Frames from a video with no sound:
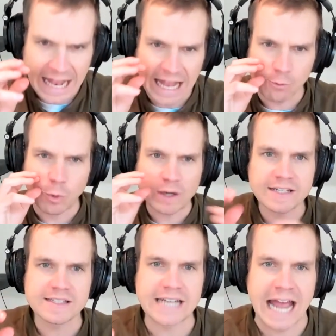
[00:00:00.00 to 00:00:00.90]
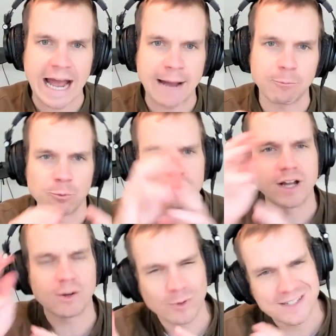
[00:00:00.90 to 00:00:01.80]
what is an app?
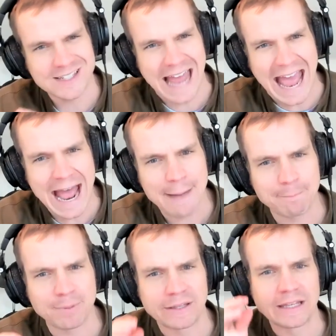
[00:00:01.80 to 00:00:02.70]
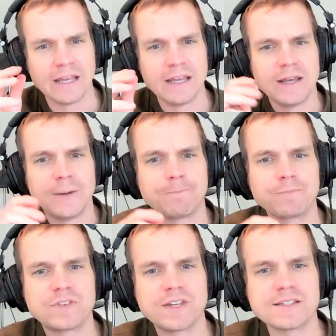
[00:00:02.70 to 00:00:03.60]
Not what is an app, but
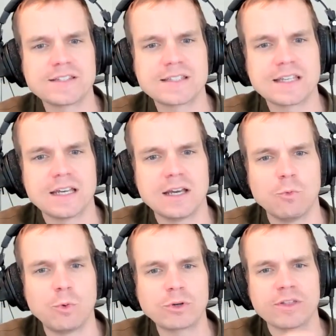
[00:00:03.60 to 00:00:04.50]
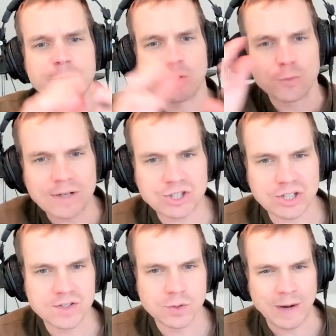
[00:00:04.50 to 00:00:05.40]
what are the
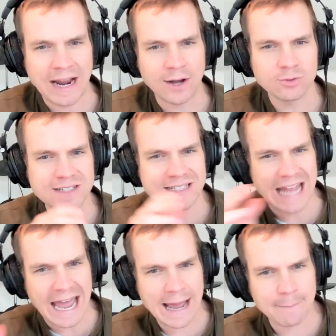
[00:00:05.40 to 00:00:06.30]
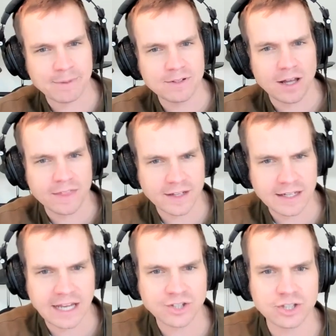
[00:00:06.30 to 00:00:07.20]
permissions around an app and
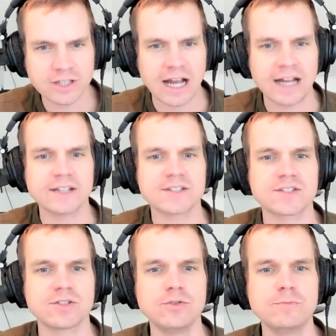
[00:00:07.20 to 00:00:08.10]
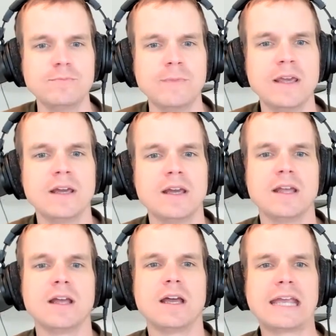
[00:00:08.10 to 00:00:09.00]
authentication? I assume,
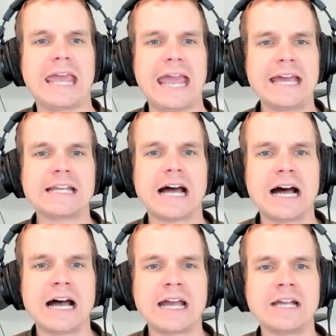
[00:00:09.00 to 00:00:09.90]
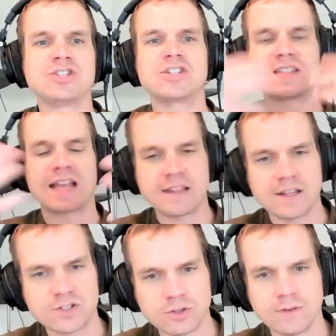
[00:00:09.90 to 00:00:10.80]
can I just send
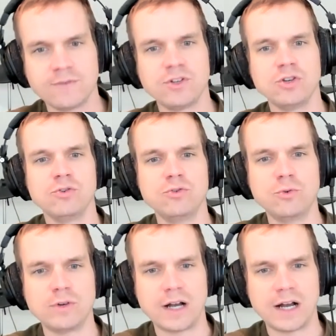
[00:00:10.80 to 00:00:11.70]
the two of you